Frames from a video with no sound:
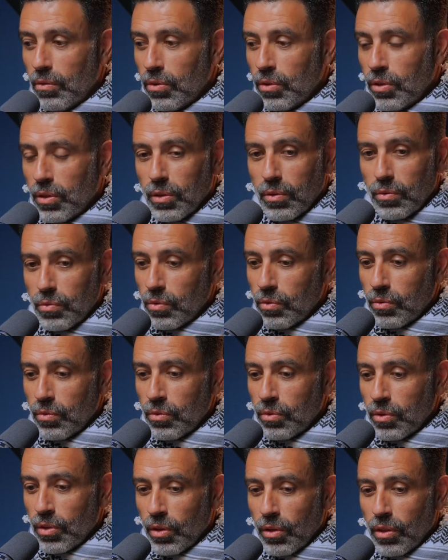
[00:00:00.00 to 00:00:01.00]
You
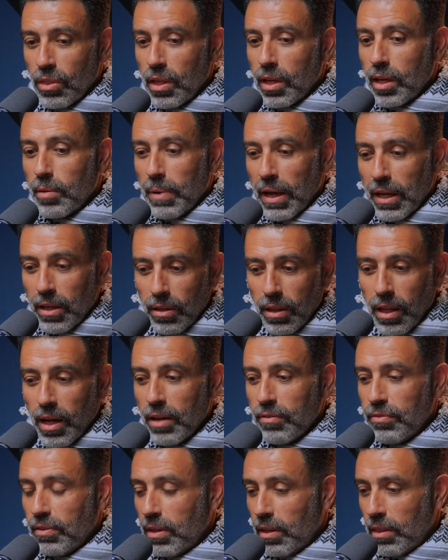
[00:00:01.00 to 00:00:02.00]
think about your
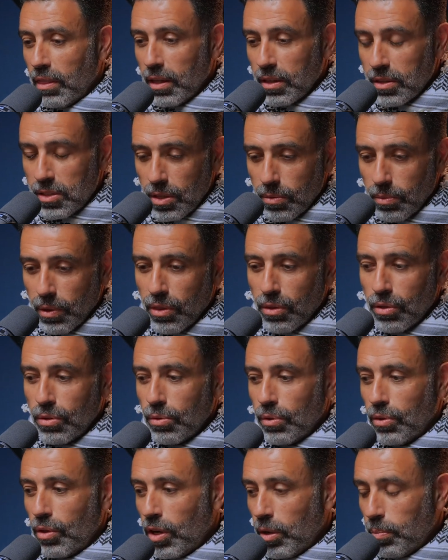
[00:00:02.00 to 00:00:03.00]
life and the things you went
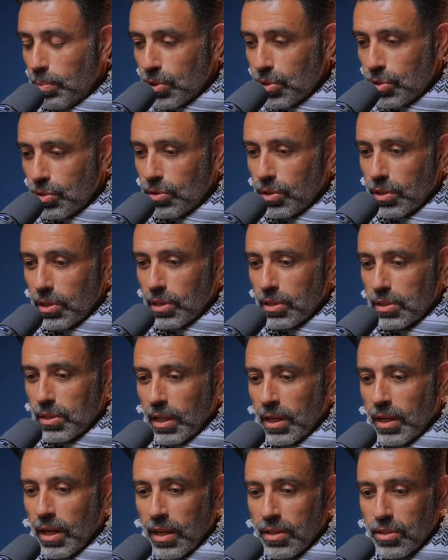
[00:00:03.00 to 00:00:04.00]
through and the opportunities.
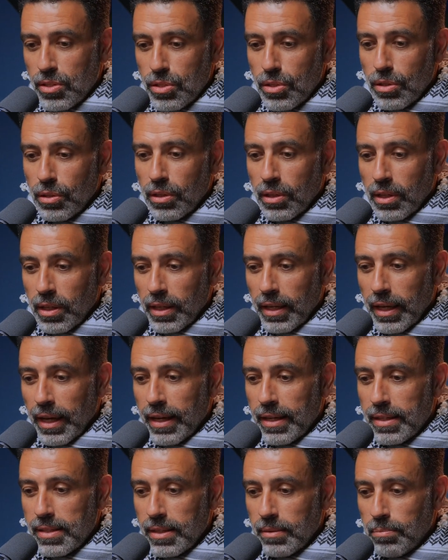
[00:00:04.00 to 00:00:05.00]
And certainly
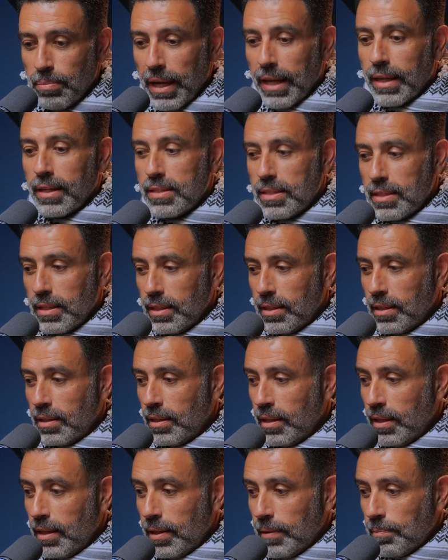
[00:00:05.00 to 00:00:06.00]
as a
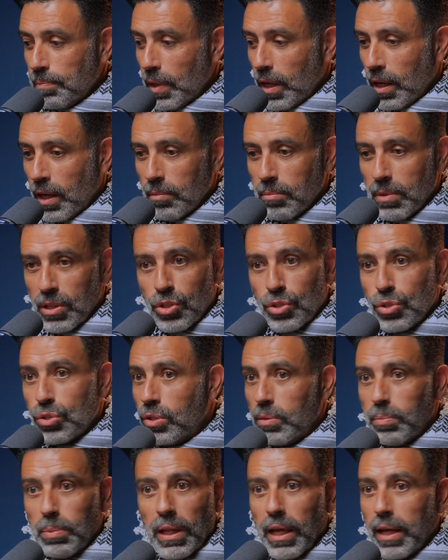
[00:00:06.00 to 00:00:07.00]
Palestinian, I'm a
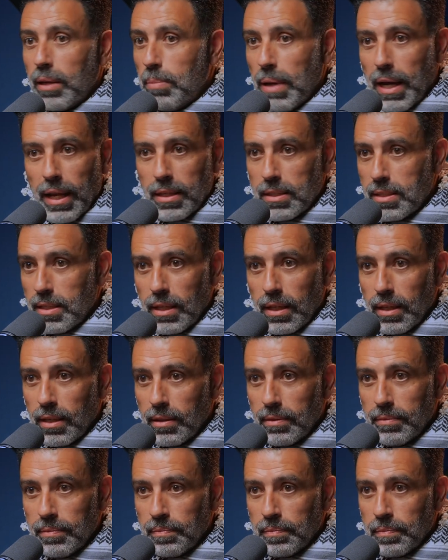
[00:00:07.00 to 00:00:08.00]
AAA Palestinian.
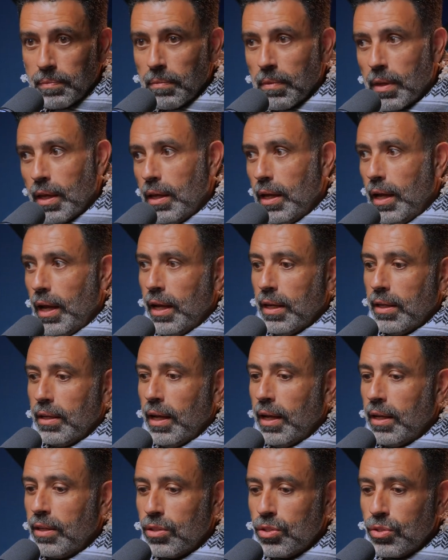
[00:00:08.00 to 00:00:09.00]
And
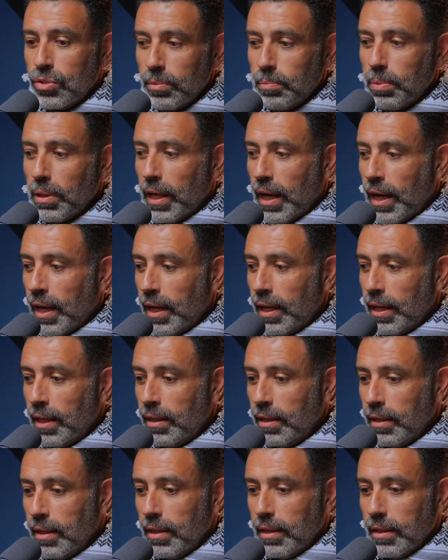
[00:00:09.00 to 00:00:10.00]

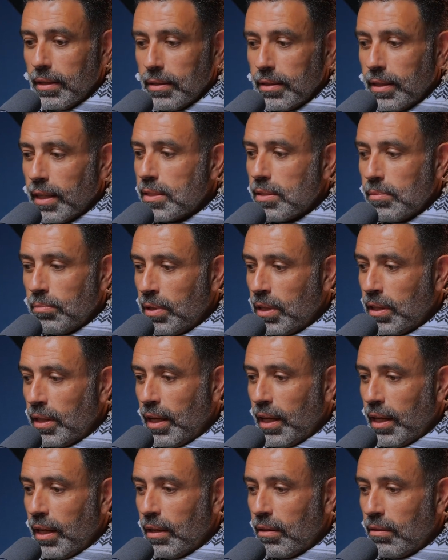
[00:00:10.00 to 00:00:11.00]
AAA doesn't
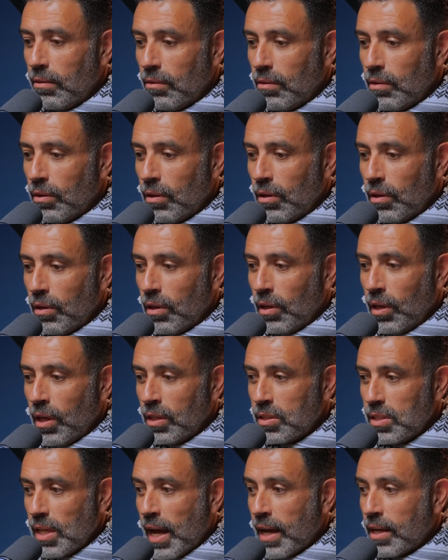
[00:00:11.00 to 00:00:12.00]
mean
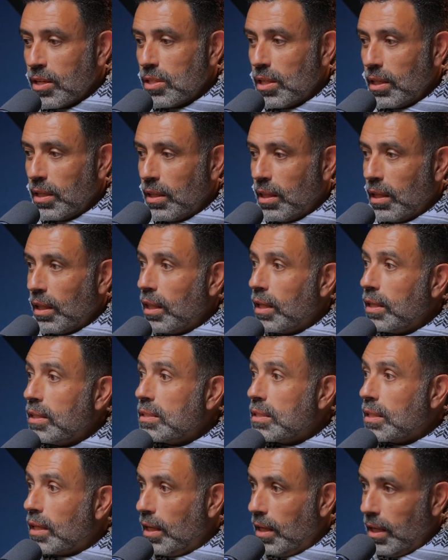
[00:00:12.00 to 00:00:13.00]
it's actually the
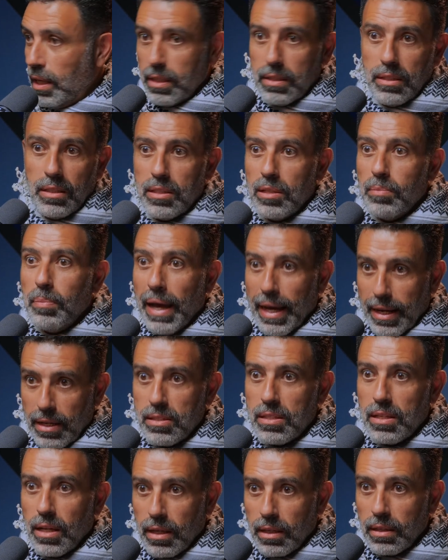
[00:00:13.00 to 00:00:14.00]
least connected to
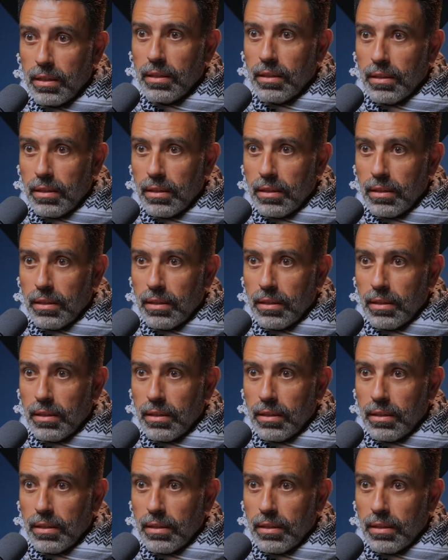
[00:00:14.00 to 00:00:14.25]
Palestine.